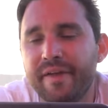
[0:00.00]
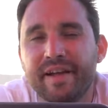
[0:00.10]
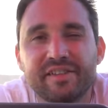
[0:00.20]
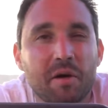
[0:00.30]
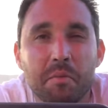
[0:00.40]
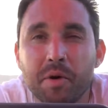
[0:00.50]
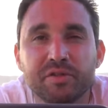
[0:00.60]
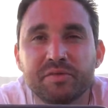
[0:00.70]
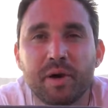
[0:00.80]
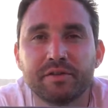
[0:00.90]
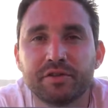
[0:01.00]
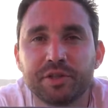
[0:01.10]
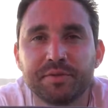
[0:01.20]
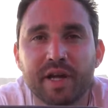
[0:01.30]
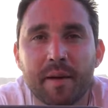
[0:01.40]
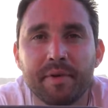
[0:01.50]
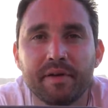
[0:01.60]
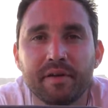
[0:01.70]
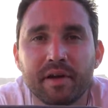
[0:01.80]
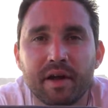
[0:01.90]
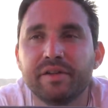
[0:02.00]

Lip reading: And that's how most sponsorships happen.